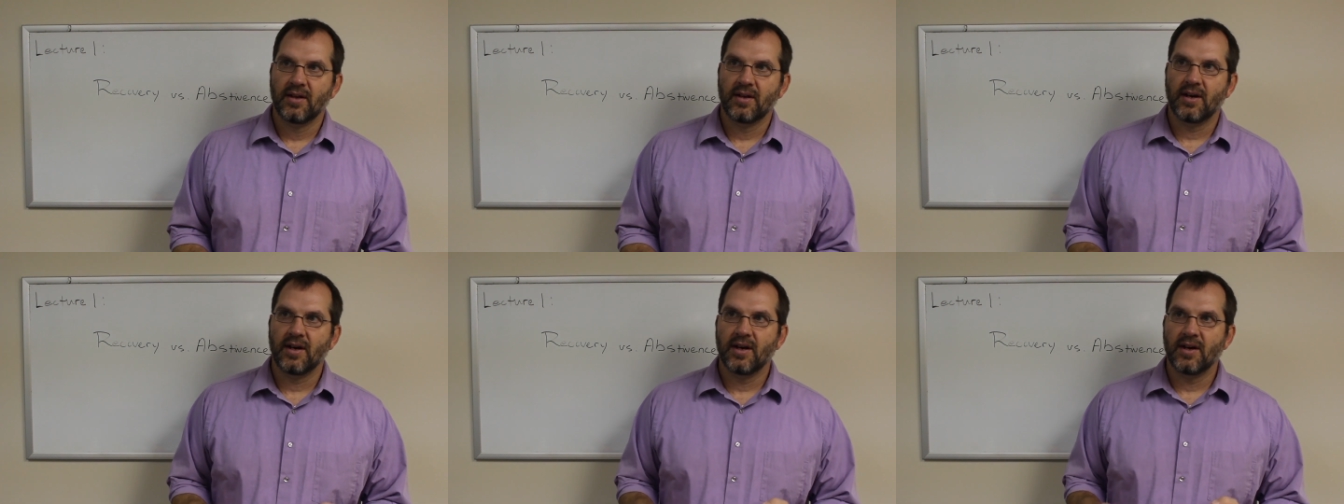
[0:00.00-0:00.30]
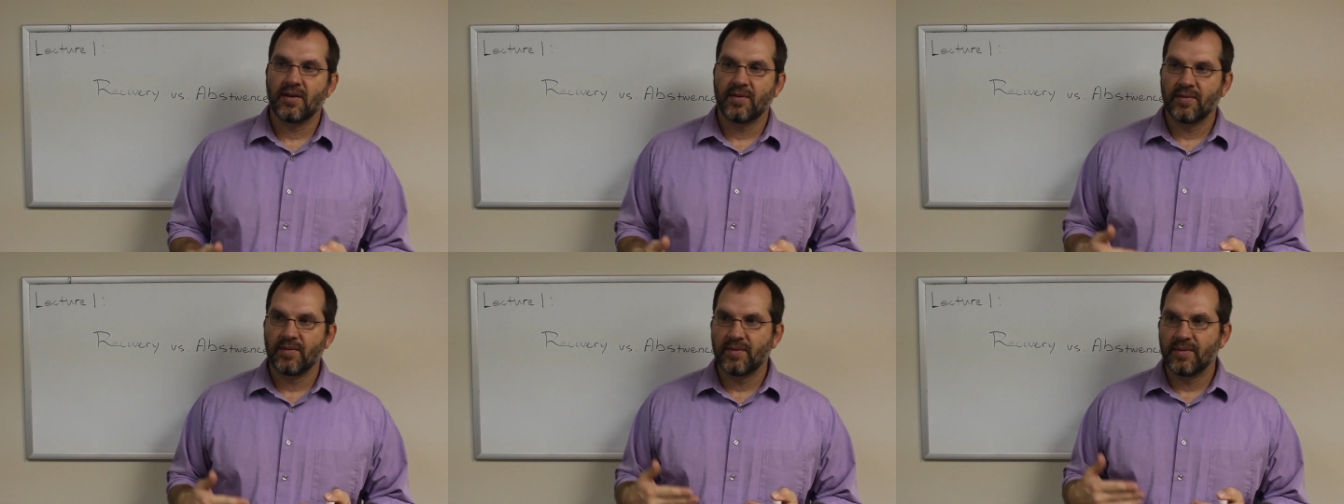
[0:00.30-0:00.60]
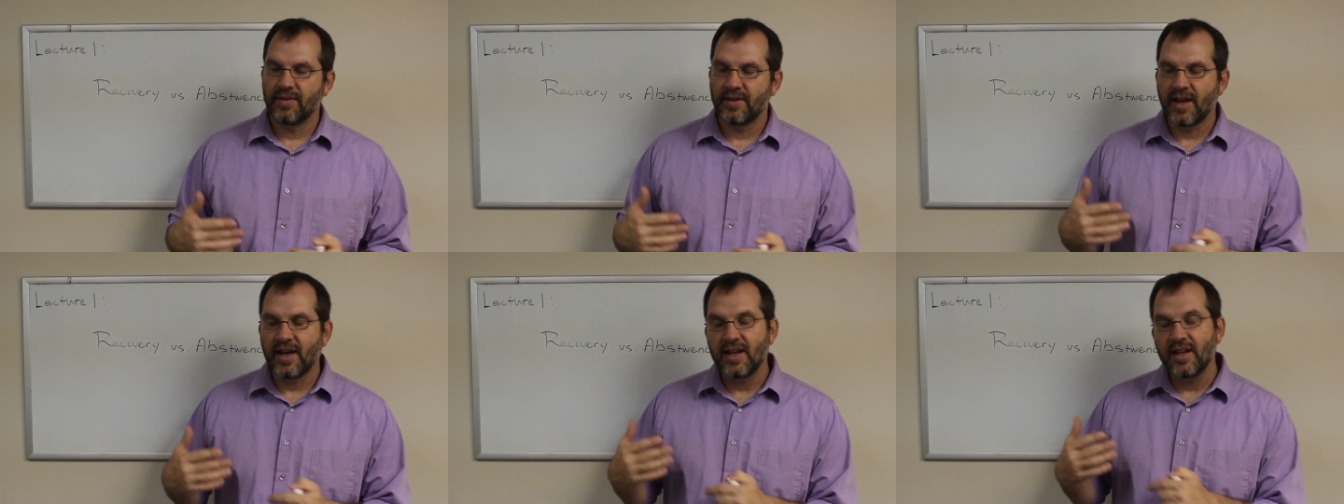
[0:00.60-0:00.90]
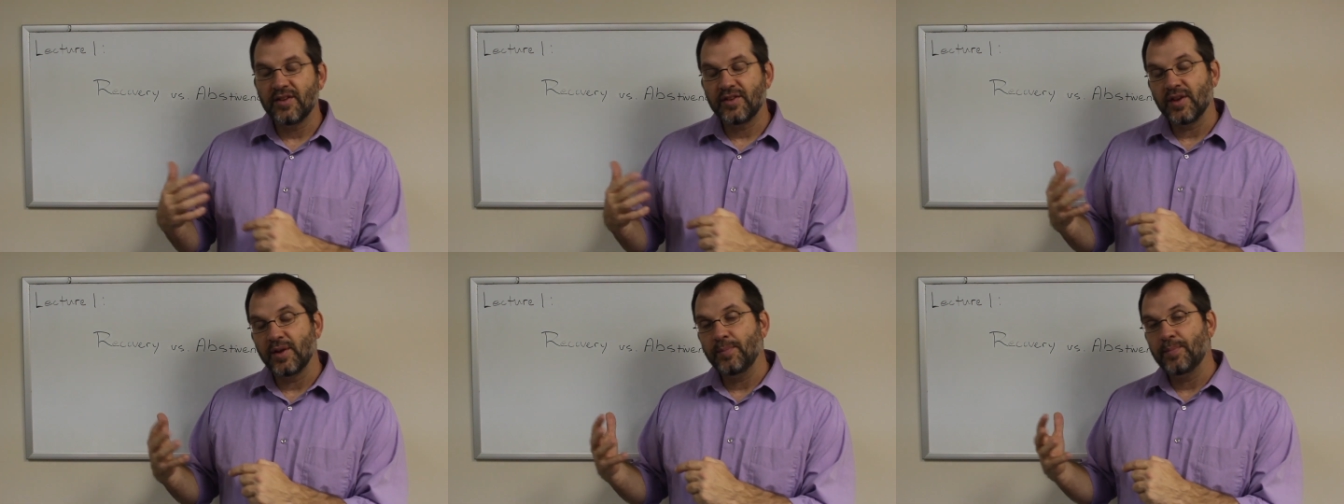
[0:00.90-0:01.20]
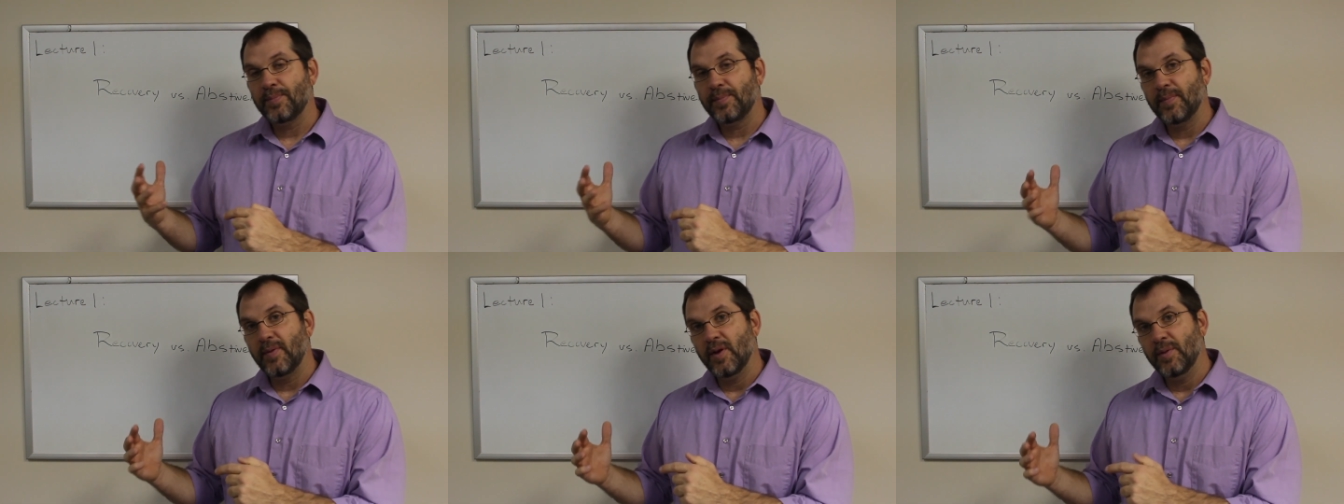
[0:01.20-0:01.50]
That is
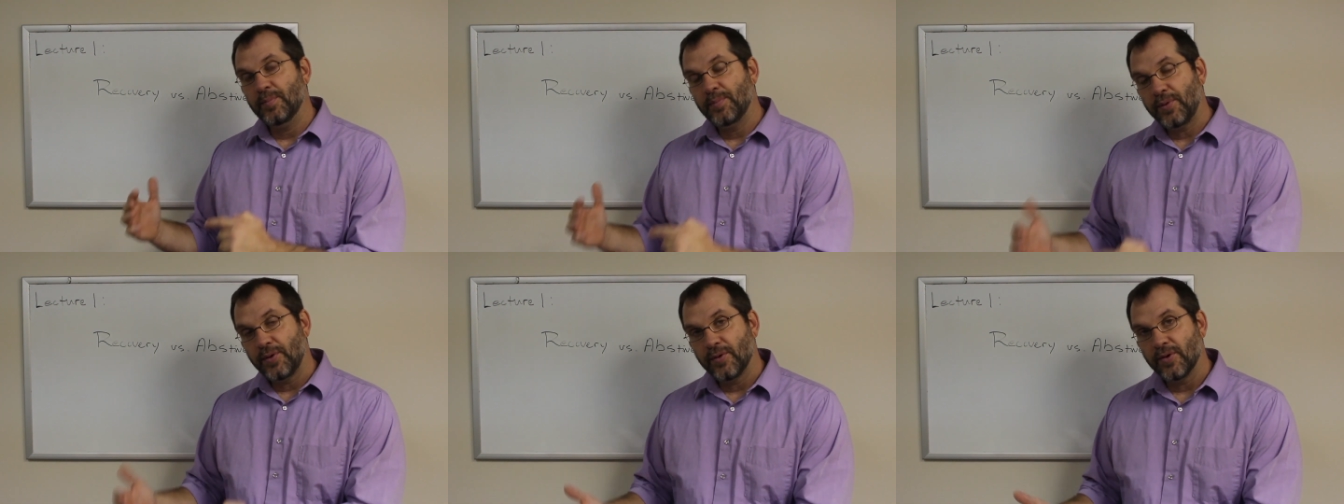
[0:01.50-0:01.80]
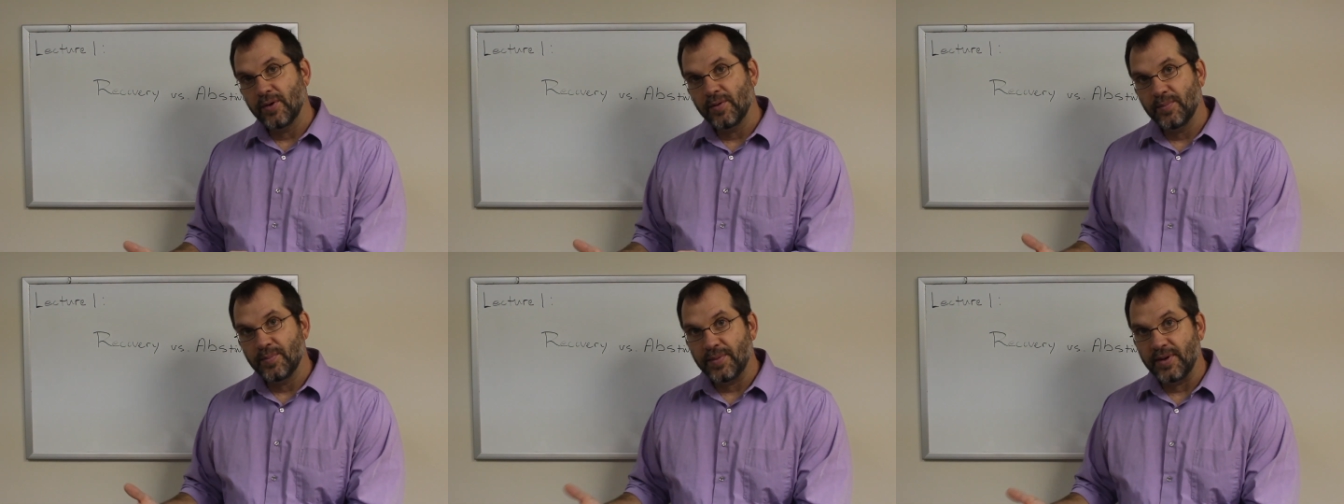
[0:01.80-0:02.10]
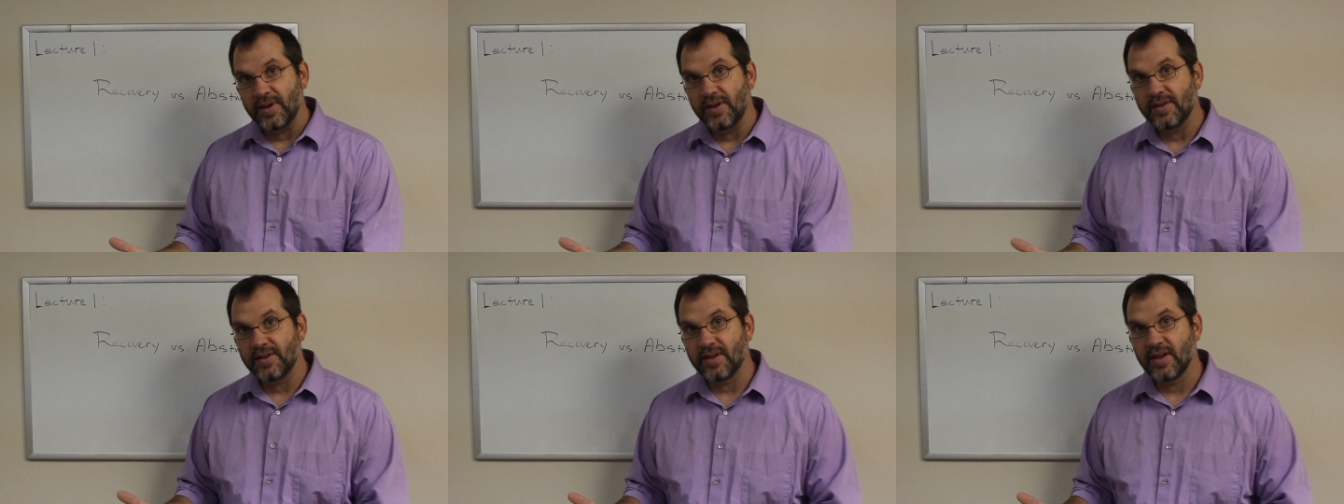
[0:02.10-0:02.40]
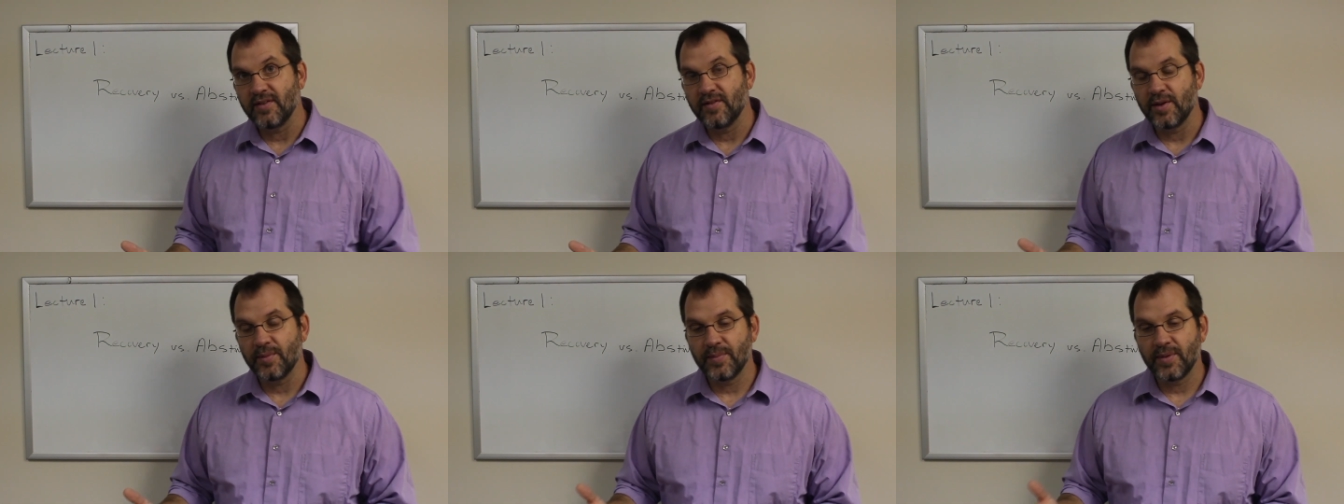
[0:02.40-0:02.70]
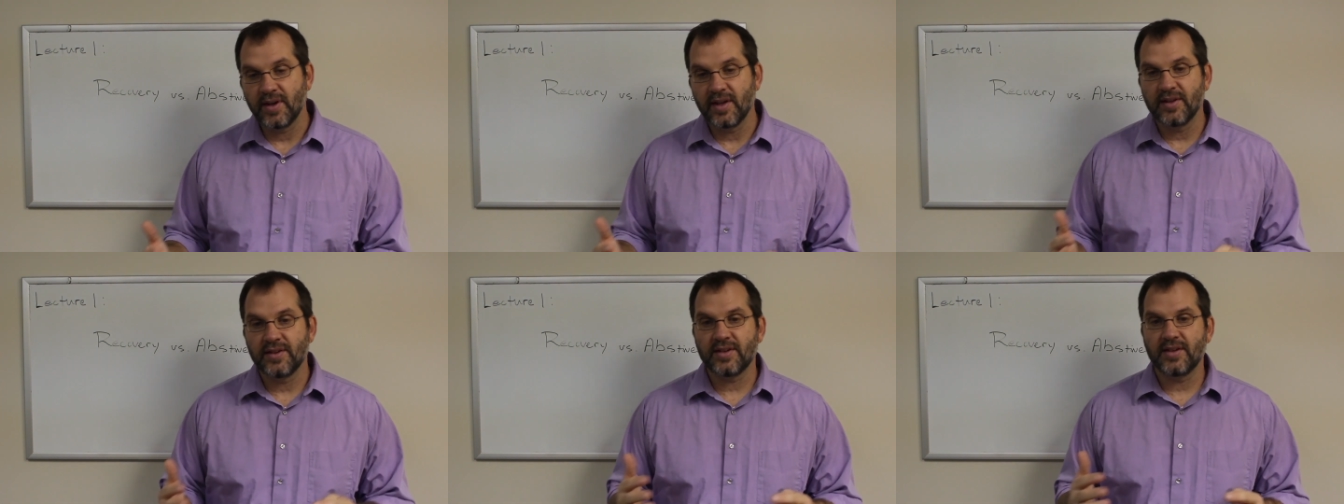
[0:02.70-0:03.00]
an important piece of it,
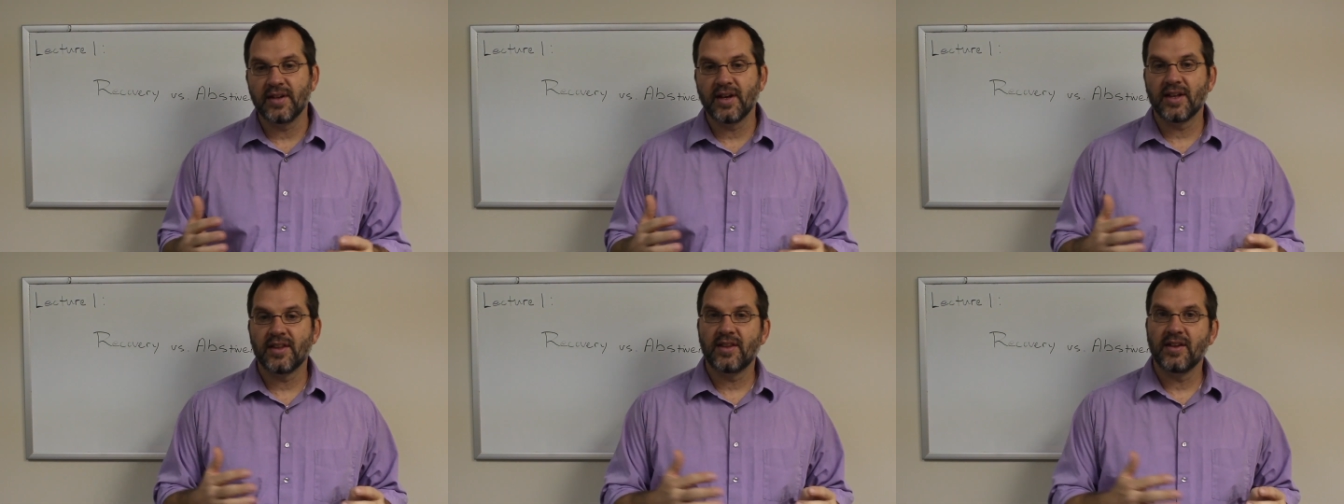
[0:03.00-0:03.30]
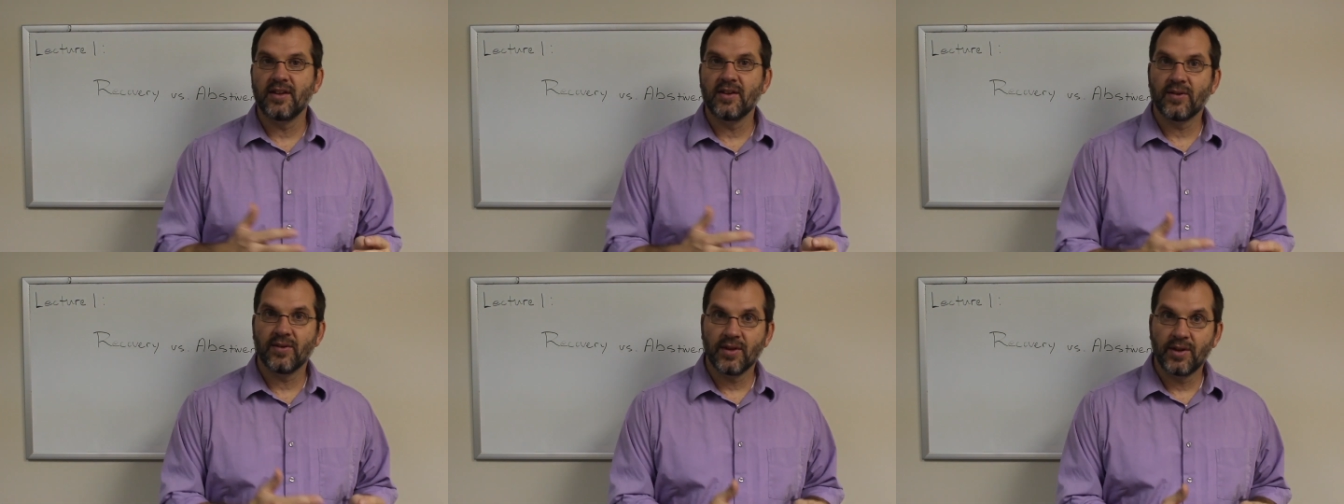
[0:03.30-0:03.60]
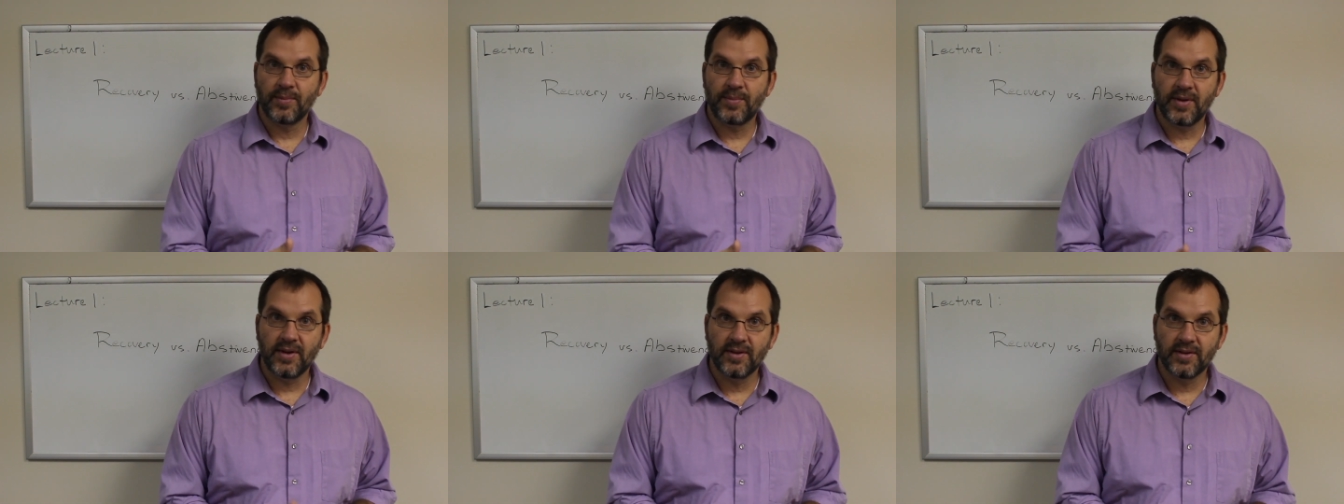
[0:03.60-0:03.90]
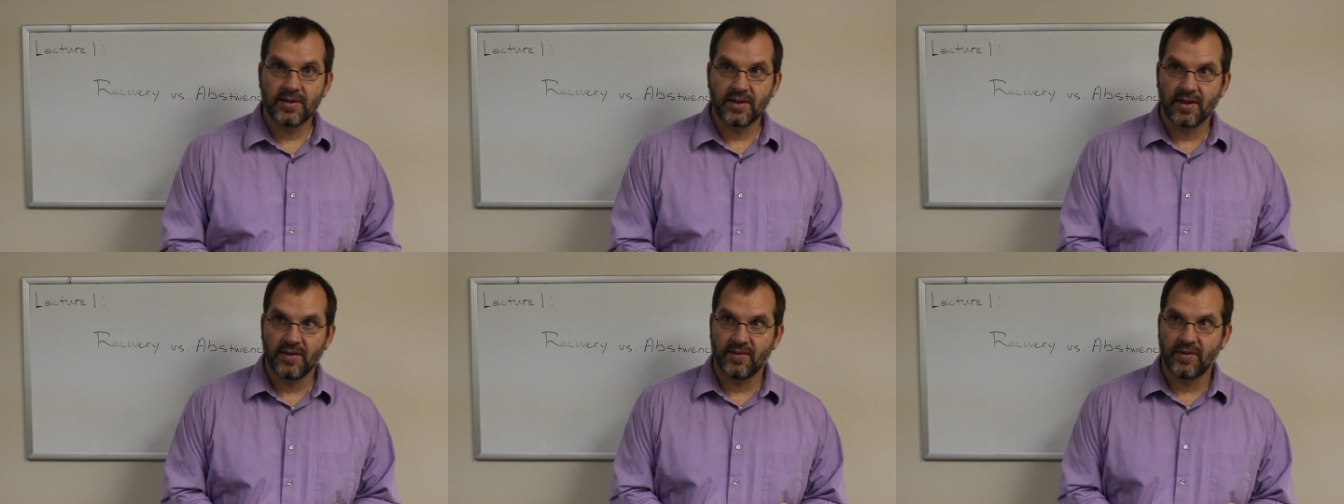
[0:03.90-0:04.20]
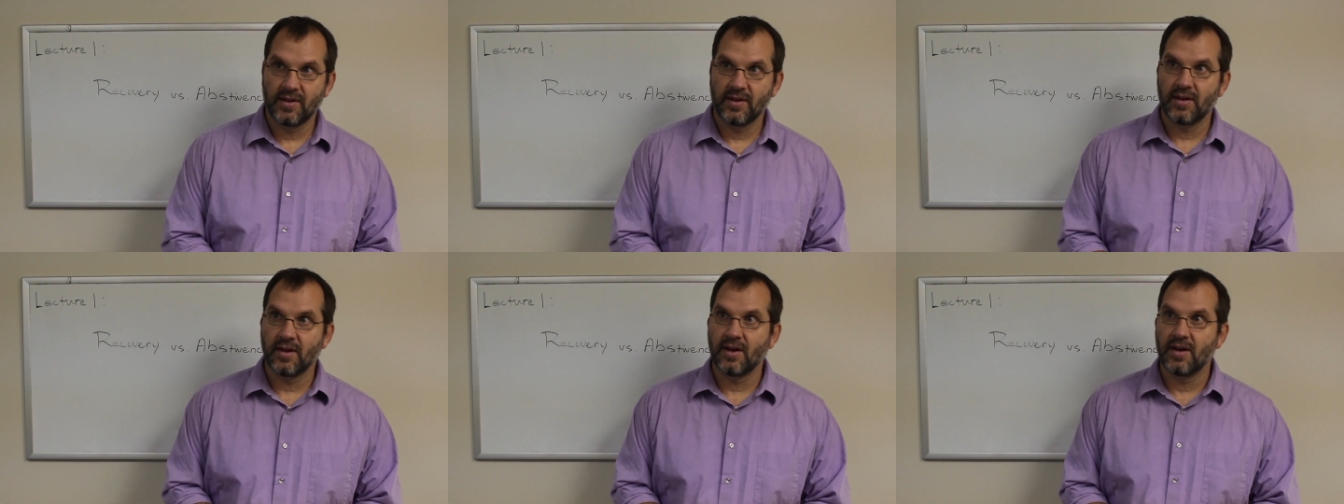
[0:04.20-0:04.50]
but it's not the only piece
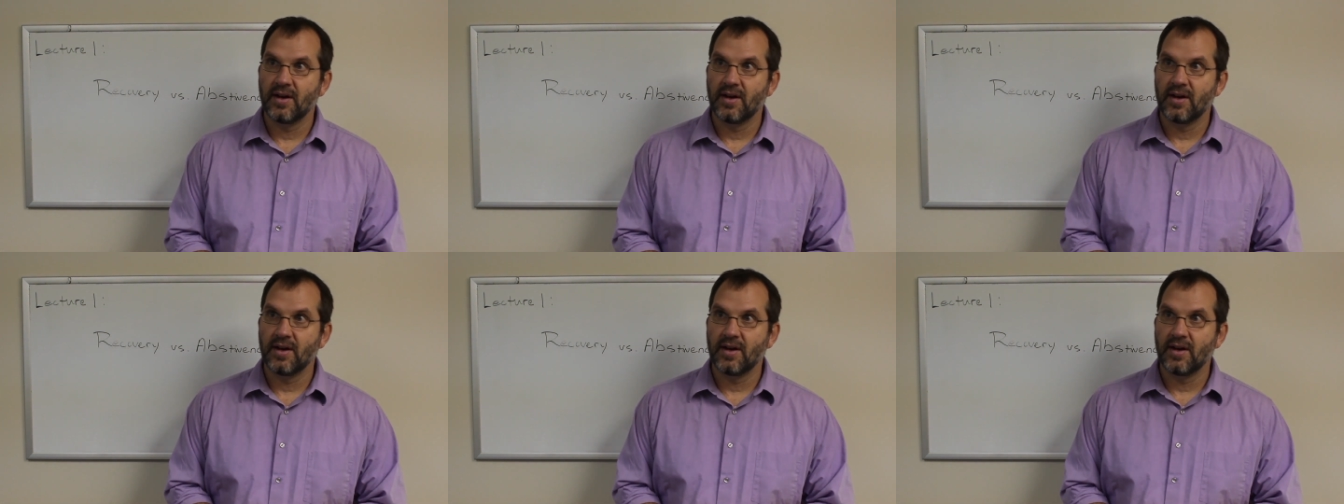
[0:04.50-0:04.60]
of it.